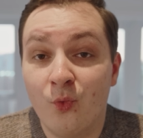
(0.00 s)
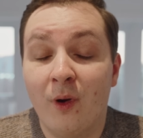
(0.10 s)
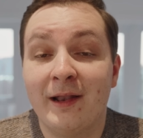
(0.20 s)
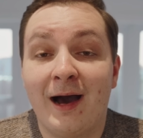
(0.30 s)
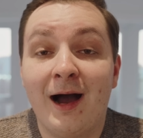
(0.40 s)

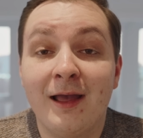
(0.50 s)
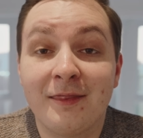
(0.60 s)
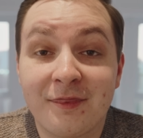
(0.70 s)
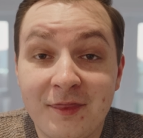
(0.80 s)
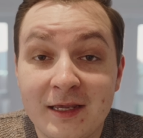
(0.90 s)
When I
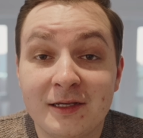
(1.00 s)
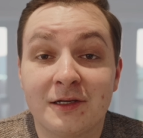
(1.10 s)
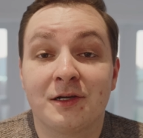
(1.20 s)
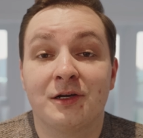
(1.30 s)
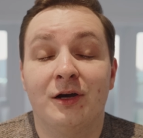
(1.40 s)

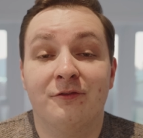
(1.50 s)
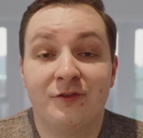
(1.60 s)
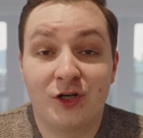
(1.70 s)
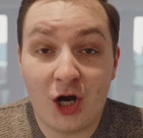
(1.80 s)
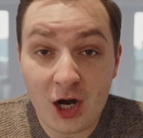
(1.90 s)
think
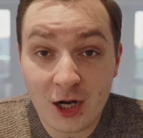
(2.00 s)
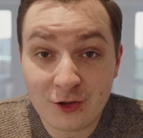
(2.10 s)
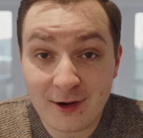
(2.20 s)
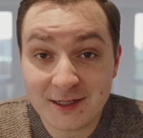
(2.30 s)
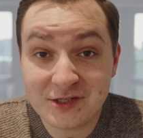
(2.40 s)
of car
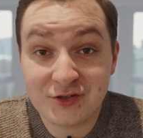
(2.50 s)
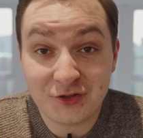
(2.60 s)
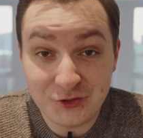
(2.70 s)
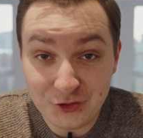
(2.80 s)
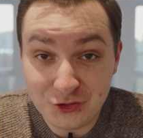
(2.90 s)
crashes
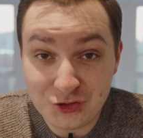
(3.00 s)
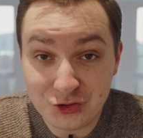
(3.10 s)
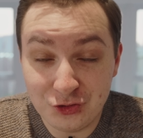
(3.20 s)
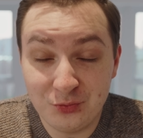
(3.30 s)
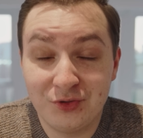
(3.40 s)
on
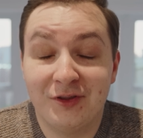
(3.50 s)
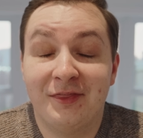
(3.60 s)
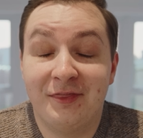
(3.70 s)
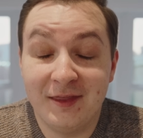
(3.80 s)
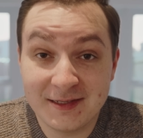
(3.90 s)
YouTube,
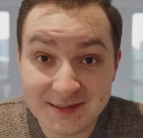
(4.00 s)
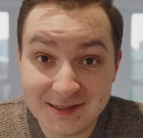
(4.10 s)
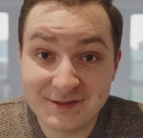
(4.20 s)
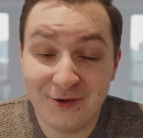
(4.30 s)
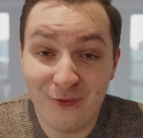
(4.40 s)
this
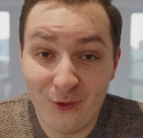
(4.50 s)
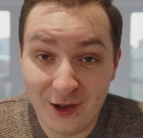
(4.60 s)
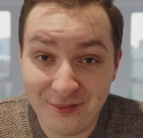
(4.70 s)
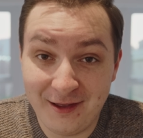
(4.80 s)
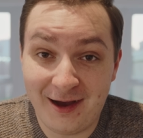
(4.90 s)
is the
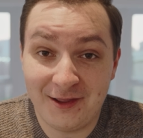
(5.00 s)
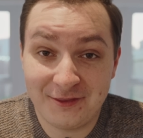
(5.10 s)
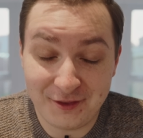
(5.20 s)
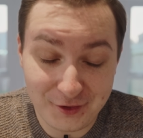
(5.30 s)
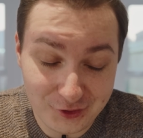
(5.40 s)
one that I
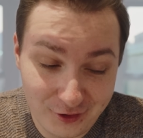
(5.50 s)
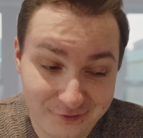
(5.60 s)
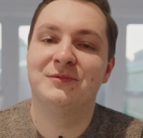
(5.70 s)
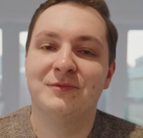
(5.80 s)
think of.